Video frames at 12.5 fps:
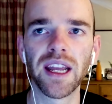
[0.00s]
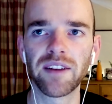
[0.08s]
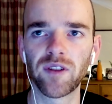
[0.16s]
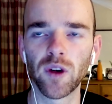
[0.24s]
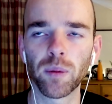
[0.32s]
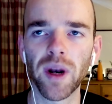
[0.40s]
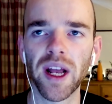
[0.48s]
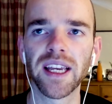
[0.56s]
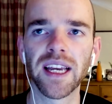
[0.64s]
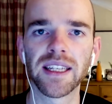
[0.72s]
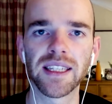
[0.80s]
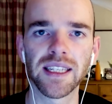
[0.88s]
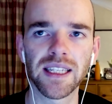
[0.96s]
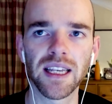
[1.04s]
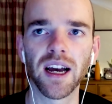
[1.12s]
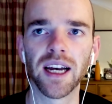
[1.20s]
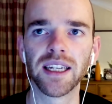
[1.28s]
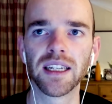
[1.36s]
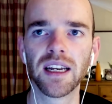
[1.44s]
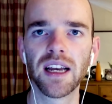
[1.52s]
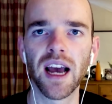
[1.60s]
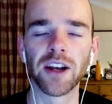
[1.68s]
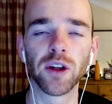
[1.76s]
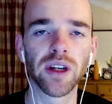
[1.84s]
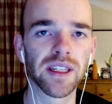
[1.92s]
if you're playing against the side
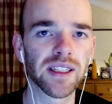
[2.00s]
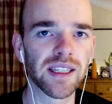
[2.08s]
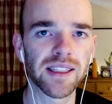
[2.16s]
and you're going to see